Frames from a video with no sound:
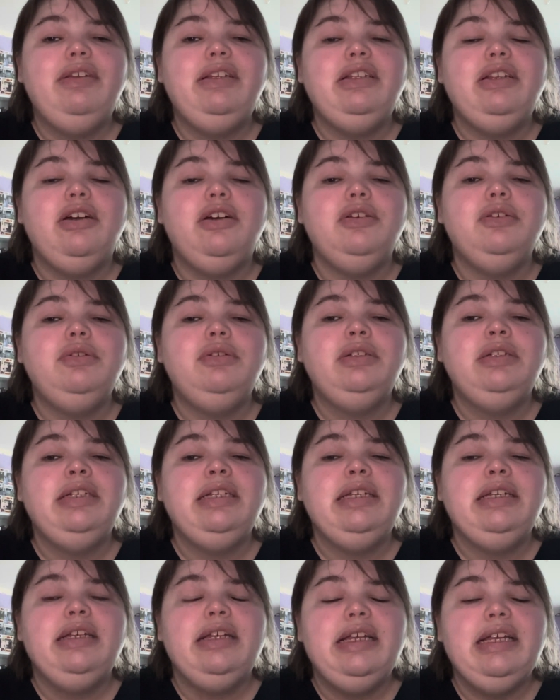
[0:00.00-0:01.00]
you know,
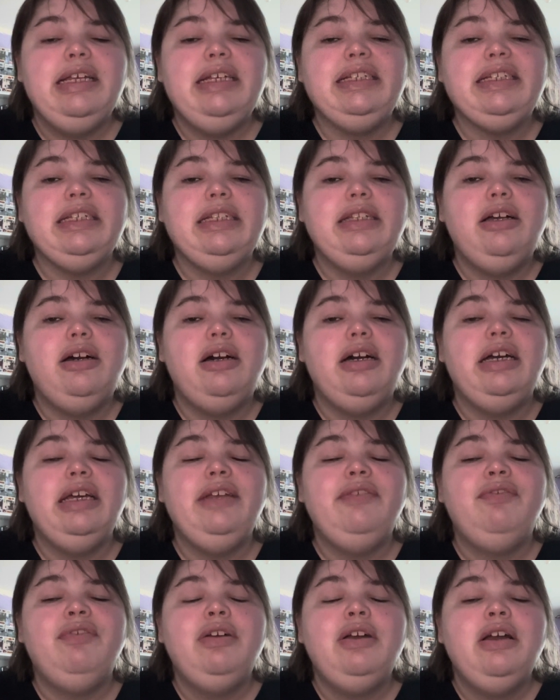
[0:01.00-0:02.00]
he's
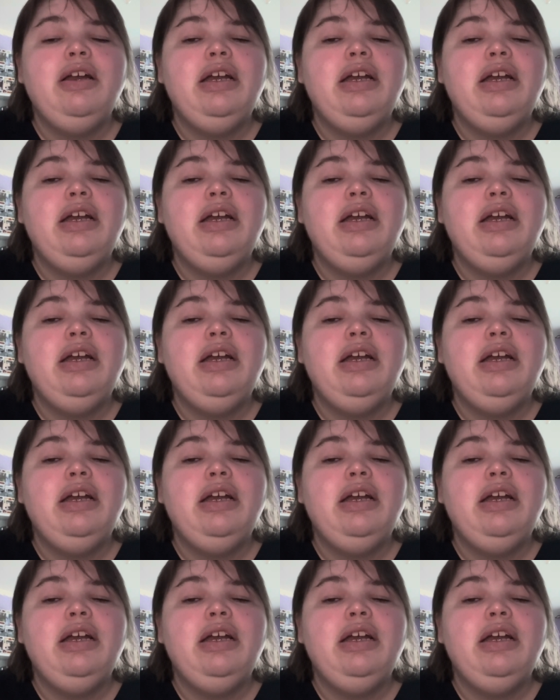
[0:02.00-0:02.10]
alive.